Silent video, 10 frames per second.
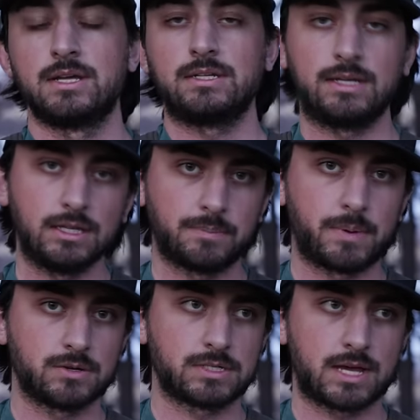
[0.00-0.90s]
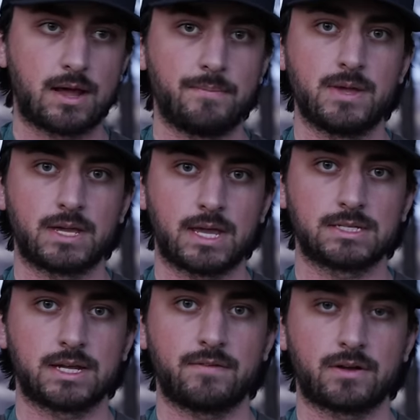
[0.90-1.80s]
to get the bow set up in
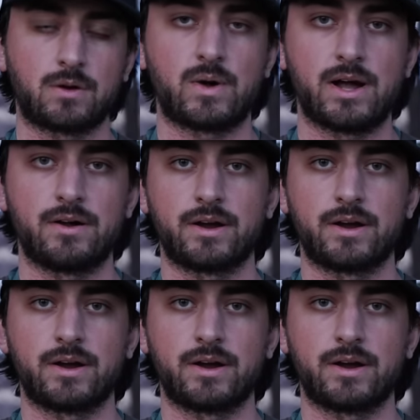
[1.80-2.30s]
case I ever get a wild